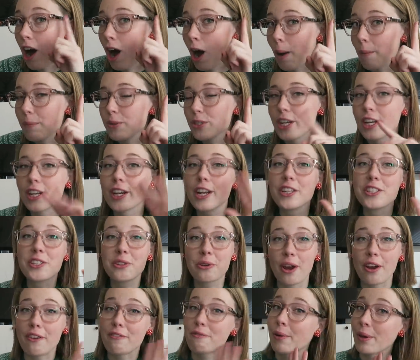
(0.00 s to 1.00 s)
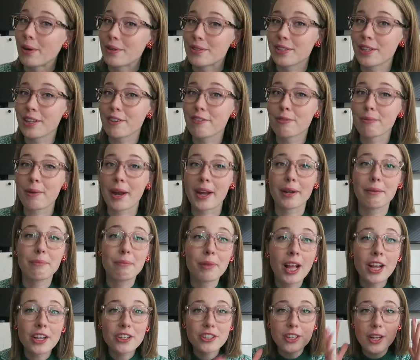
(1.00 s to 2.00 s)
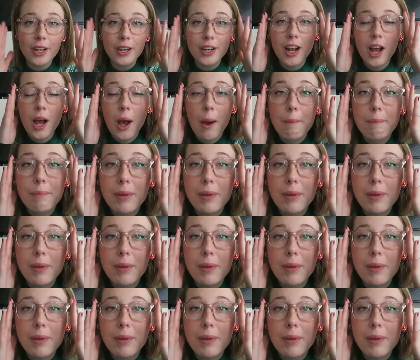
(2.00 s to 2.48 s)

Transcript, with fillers: option is great personally for my complexion